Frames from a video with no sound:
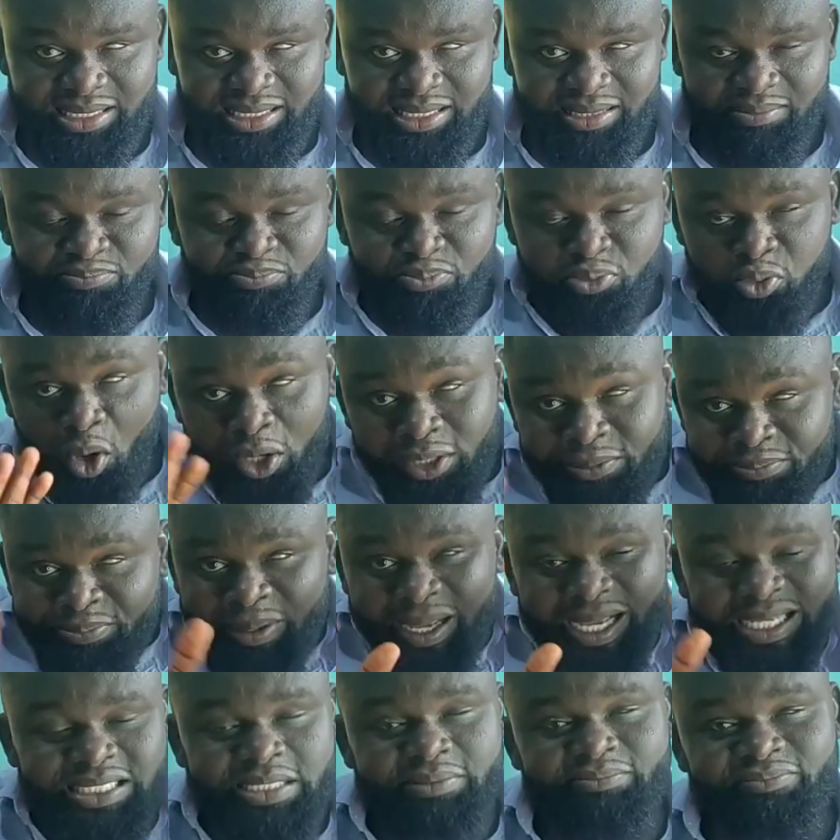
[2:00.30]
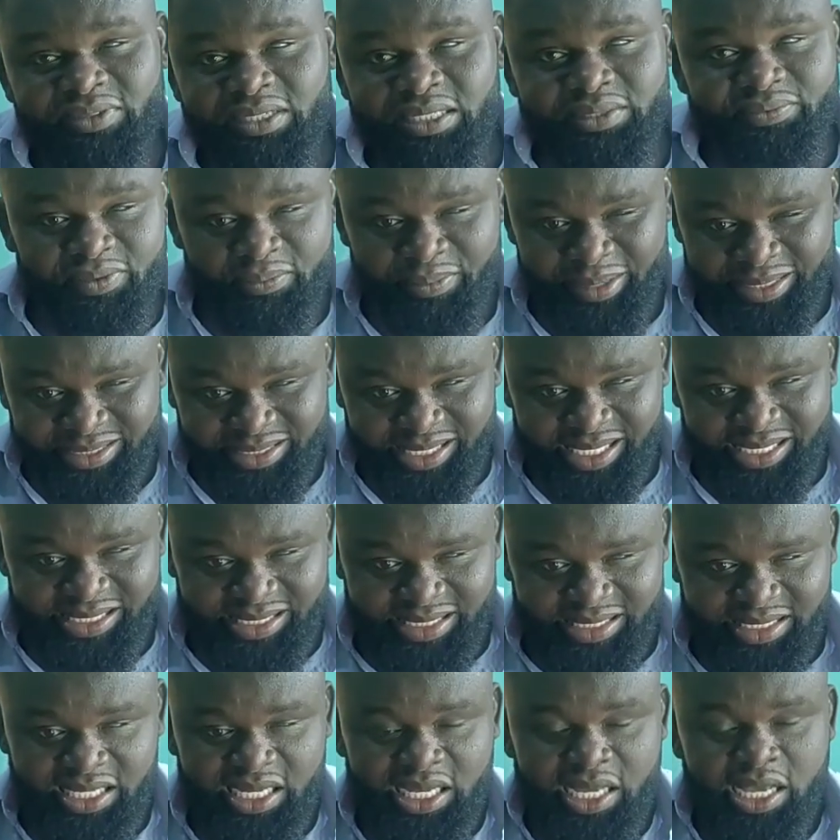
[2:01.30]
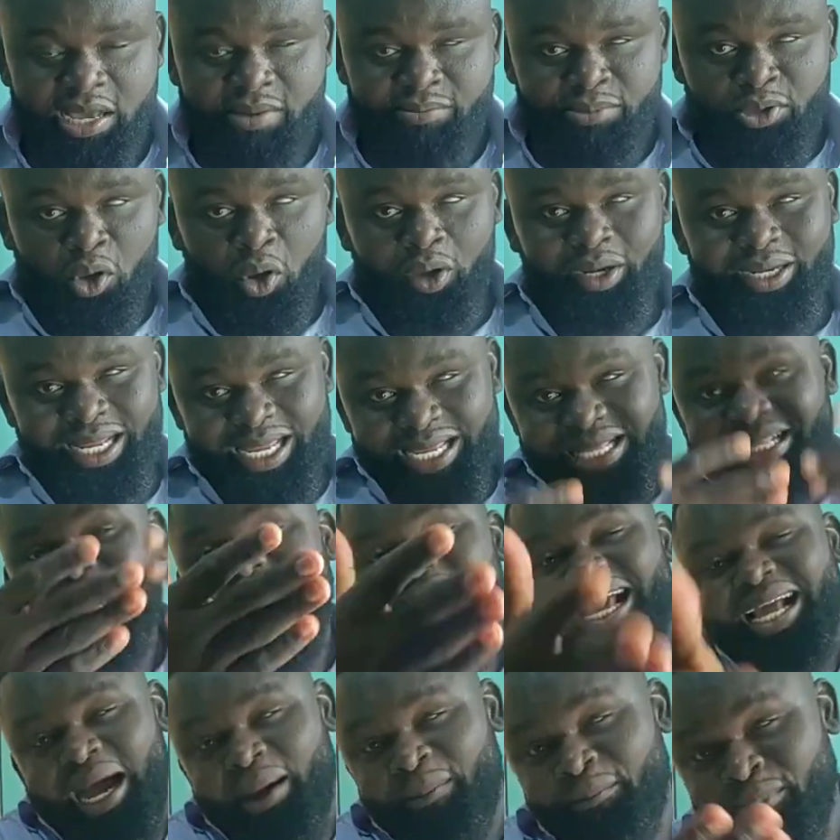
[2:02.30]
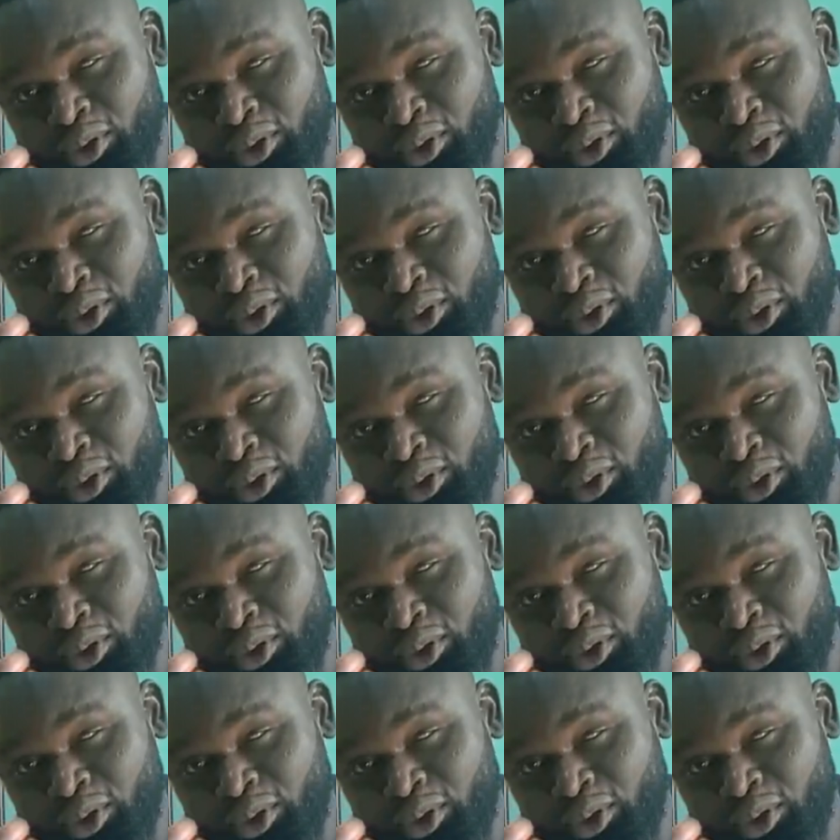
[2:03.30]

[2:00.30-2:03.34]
broad-based implementation, because they can